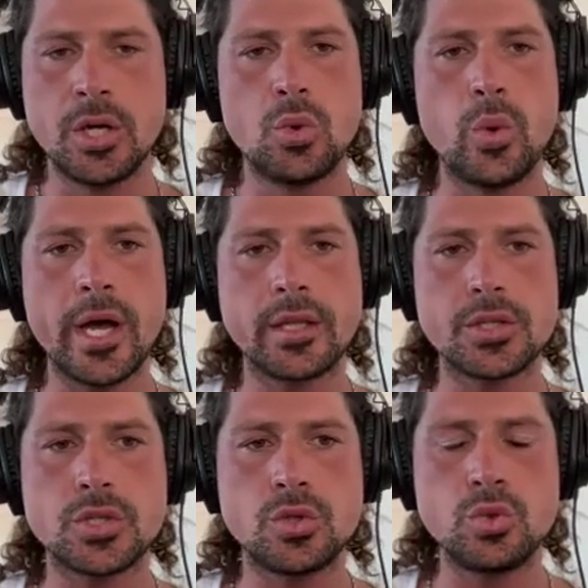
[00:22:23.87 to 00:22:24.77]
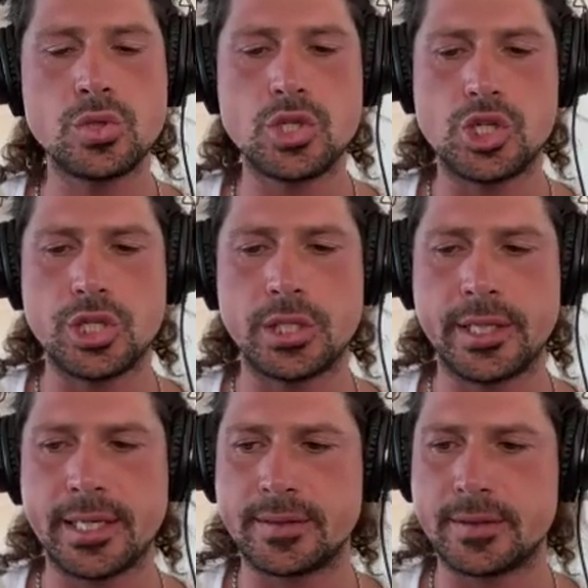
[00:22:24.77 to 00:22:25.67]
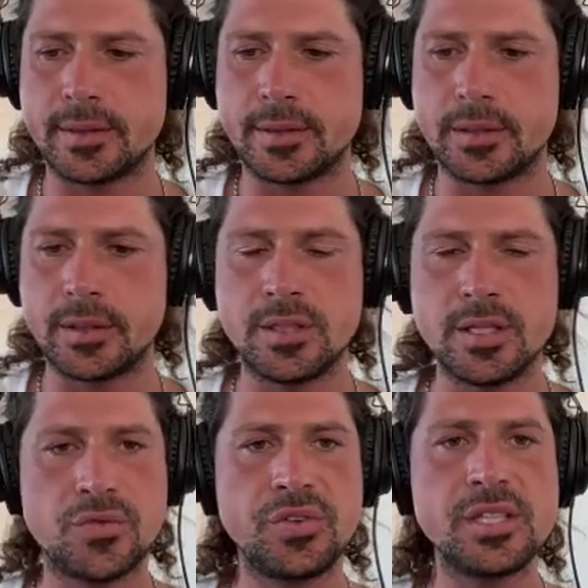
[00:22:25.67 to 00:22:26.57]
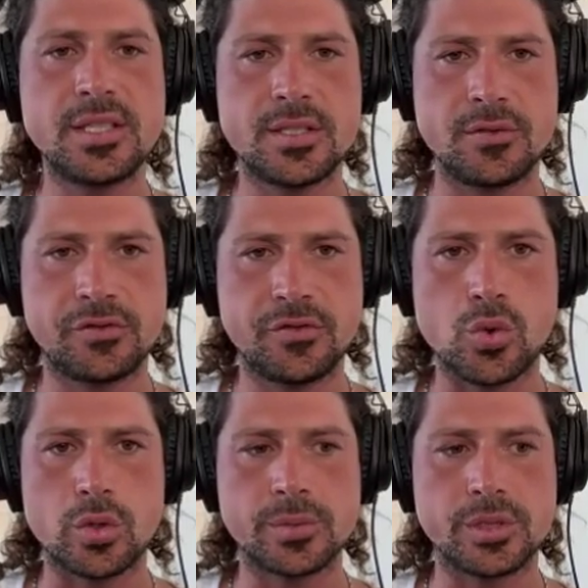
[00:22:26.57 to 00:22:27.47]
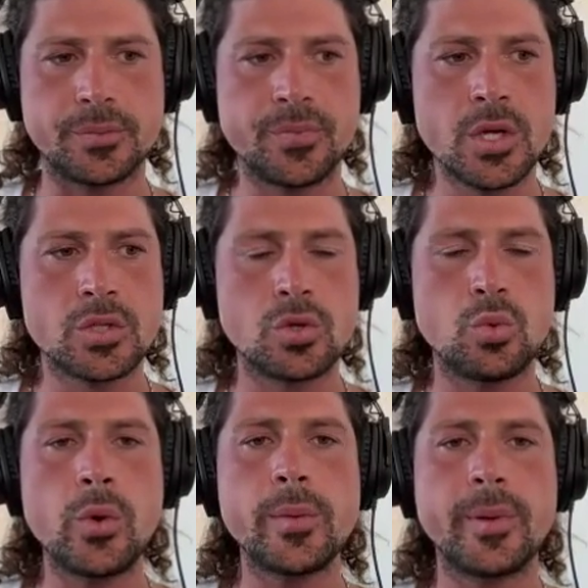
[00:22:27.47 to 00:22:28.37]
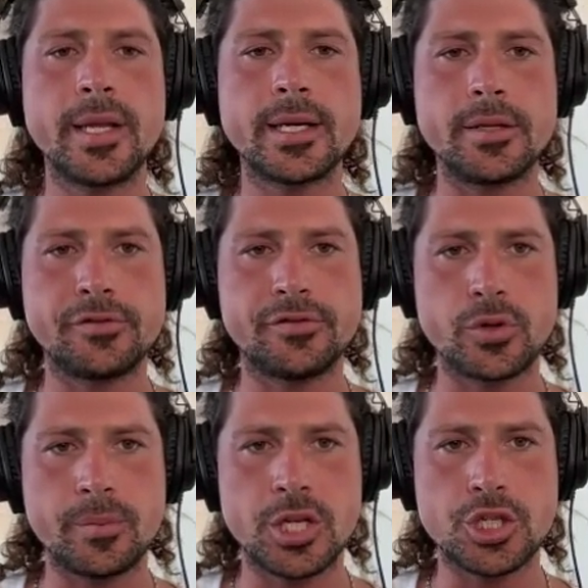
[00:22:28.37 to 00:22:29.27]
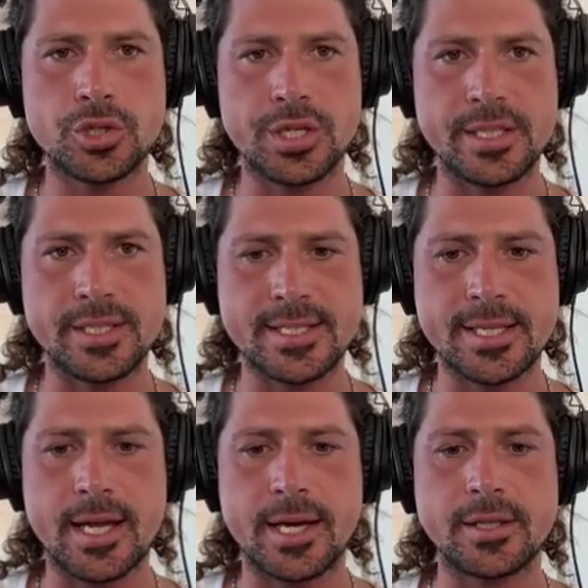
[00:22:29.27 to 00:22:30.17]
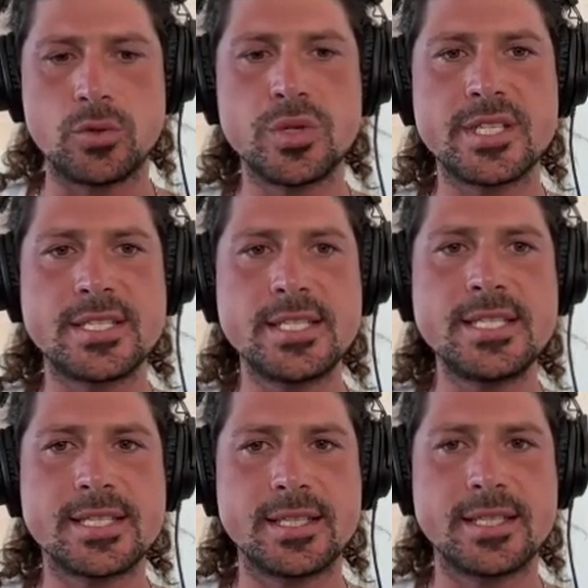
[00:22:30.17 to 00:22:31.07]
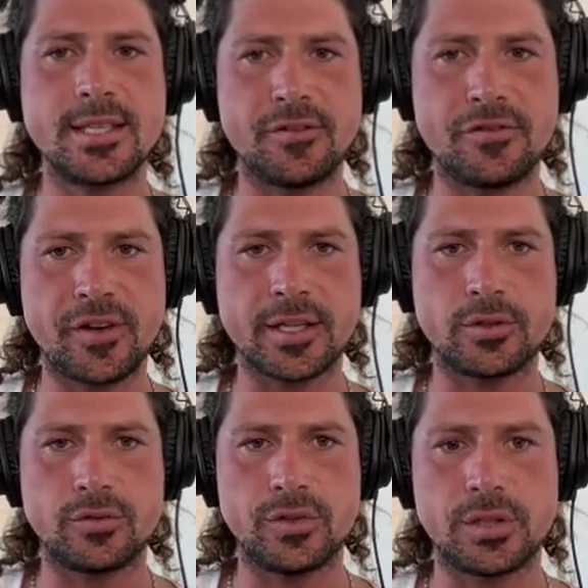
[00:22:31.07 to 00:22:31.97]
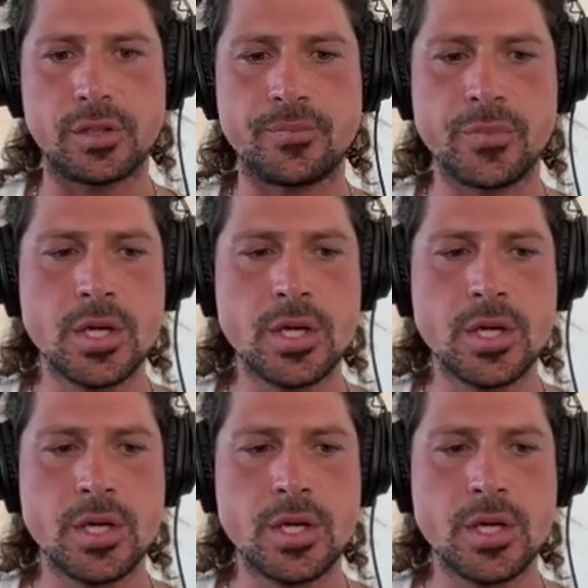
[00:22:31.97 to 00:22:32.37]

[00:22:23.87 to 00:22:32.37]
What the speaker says: We understood, Jill, that this field is informed. So when we bring an information inside, we seize the effect of it.